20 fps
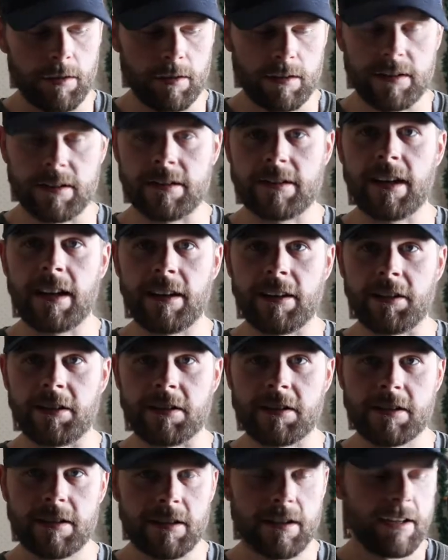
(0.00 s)

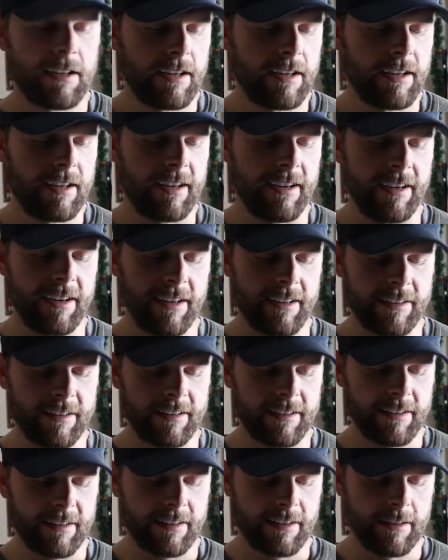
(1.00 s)
containers.
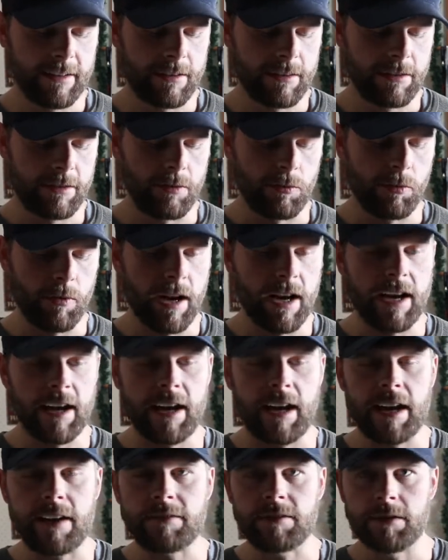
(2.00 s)
And the way
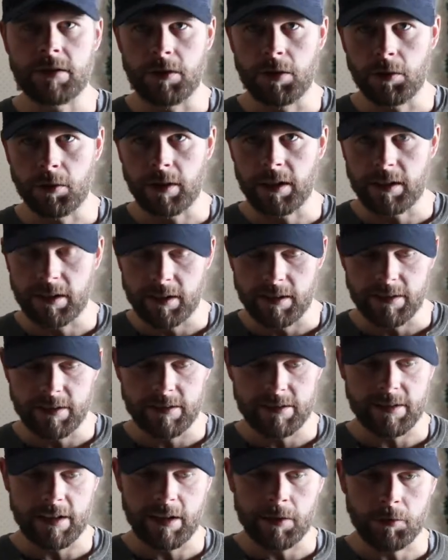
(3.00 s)
I have to do it
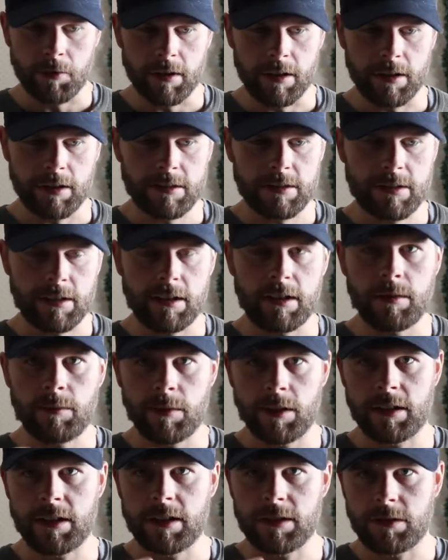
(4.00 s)
is I work Sunday,
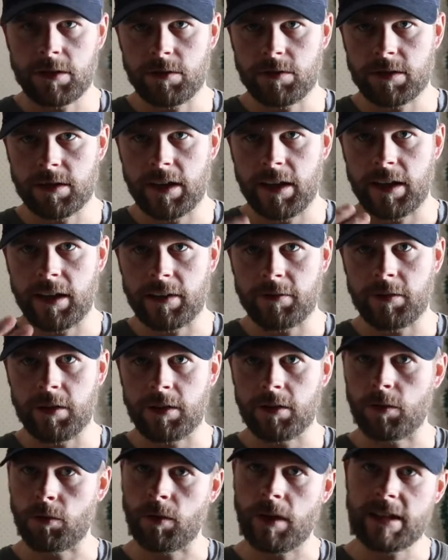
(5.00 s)
Monday, Tuesday, every
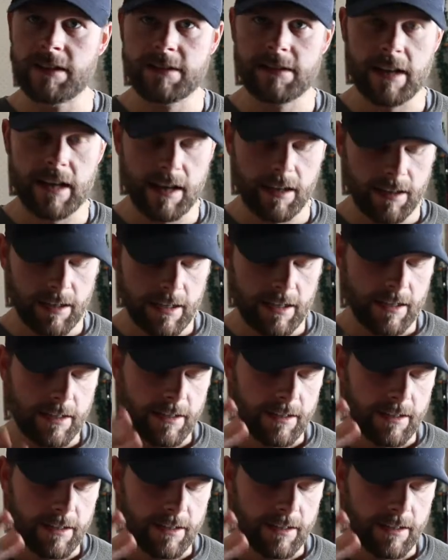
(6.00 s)
other Wednesday.